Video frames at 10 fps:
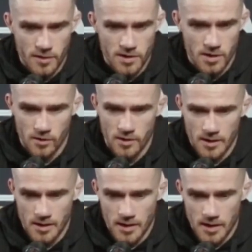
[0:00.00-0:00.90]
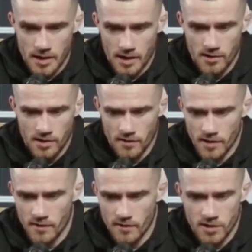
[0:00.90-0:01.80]
So yeah, I don't
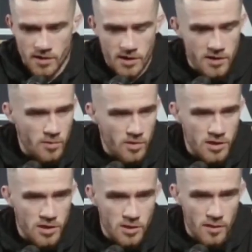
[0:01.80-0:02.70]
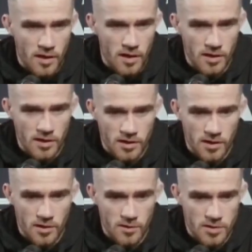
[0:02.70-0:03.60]
I don't really think too much into it. All I can
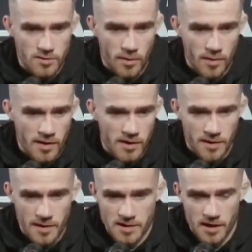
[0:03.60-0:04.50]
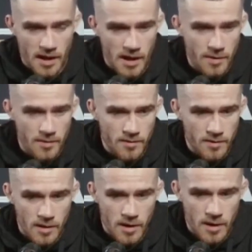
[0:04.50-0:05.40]
do is prepare the best I can and,
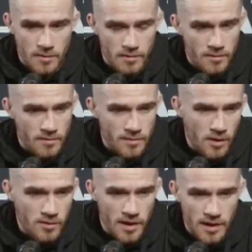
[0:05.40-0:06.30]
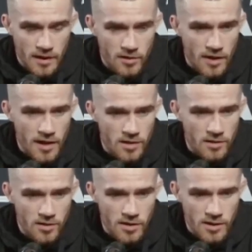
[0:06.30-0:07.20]
you know, take another head on
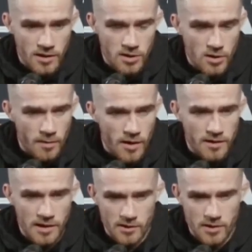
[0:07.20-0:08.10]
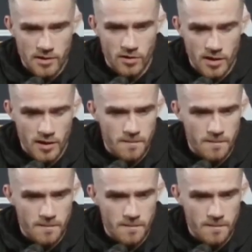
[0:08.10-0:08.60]
the night, and that's what I plan to do this Friday.